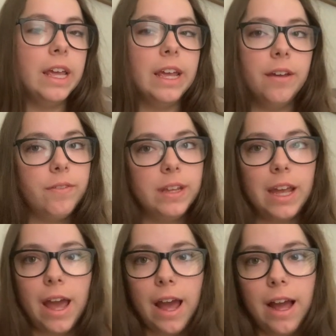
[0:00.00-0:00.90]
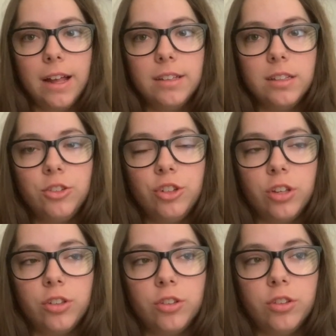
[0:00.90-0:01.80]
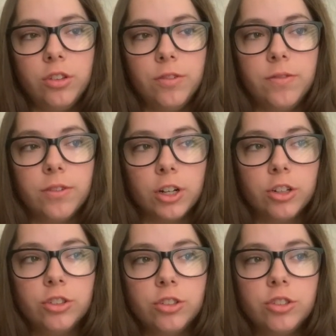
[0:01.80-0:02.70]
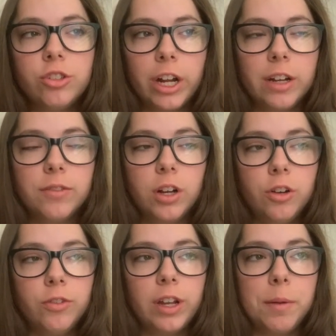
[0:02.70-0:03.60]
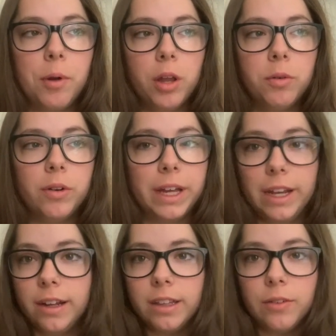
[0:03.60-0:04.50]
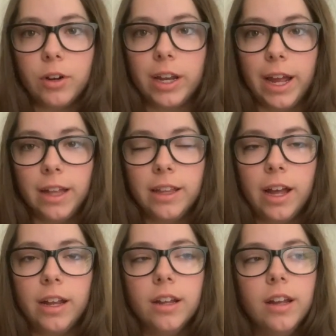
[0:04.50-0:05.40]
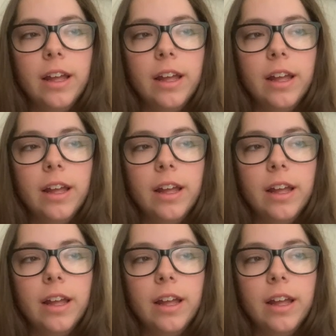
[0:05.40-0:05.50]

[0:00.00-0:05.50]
If he has just the first strain of COVID, I probably won't get it because I've already had that.